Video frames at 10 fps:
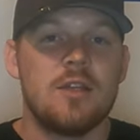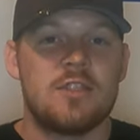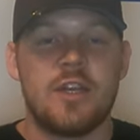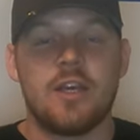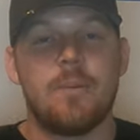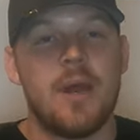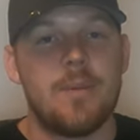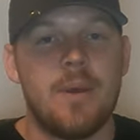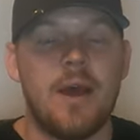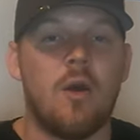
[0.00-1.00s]
sending a
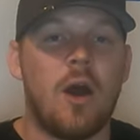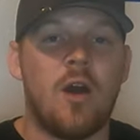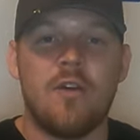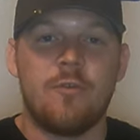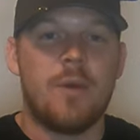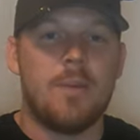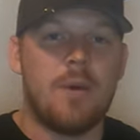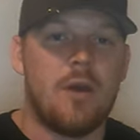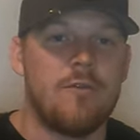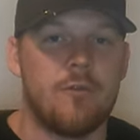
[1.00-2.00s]
PayPal, I'll have the
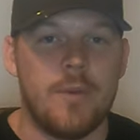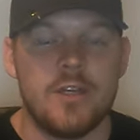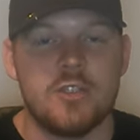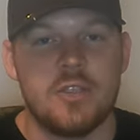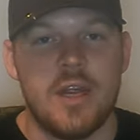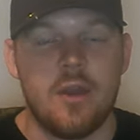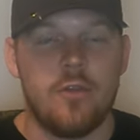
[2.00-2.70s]
PayPal information down